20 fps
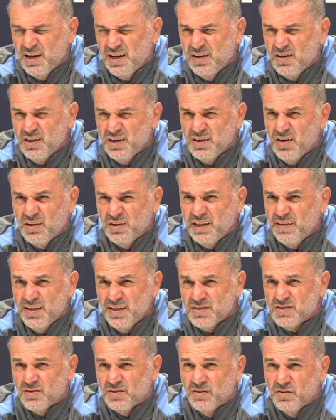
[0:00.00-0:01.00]
And I don't
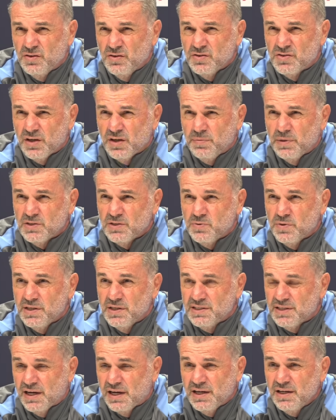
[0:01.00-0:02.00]
think it's got to do so much with
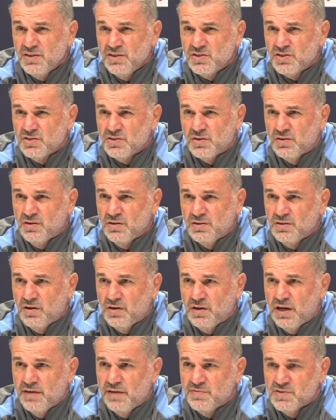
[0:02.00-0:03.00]
his age, because
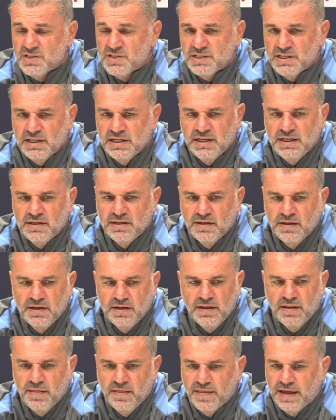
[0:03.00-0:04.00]
I haven't seen
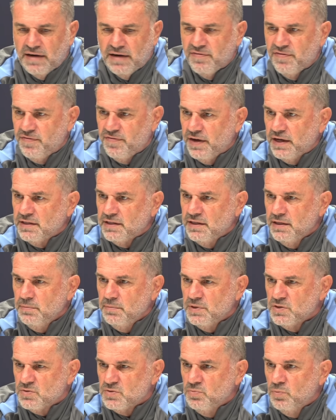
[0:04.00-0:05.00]
that affect
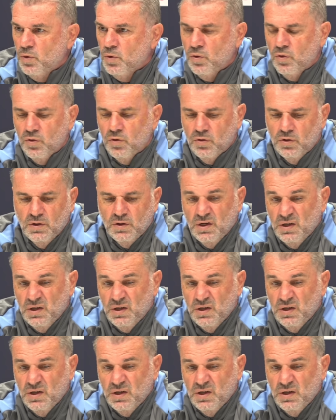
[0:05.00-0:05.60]
him. It's more,